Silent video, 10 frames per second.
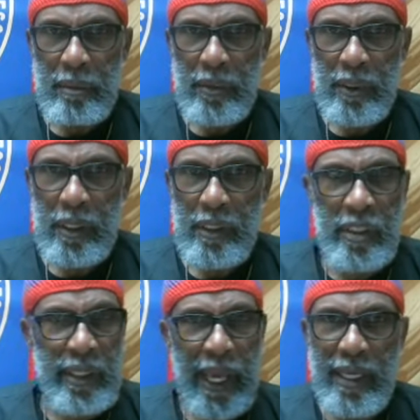See,
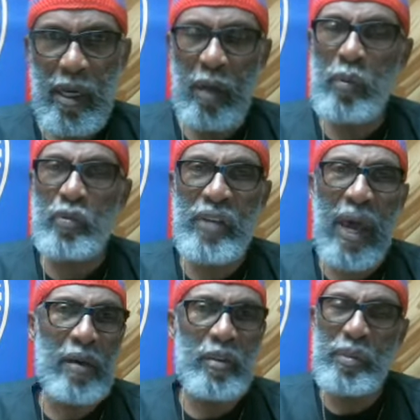just like he humbled
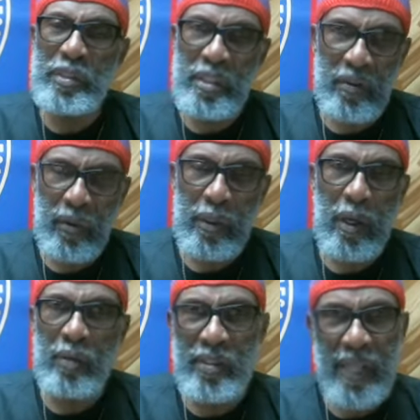Cyrus, but different
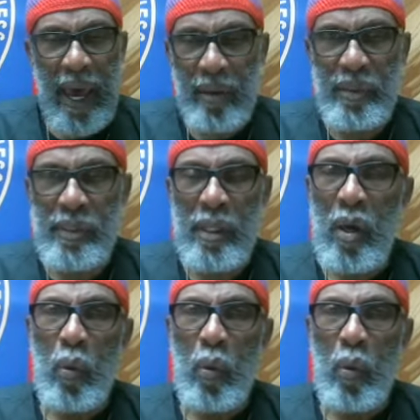because Cyrus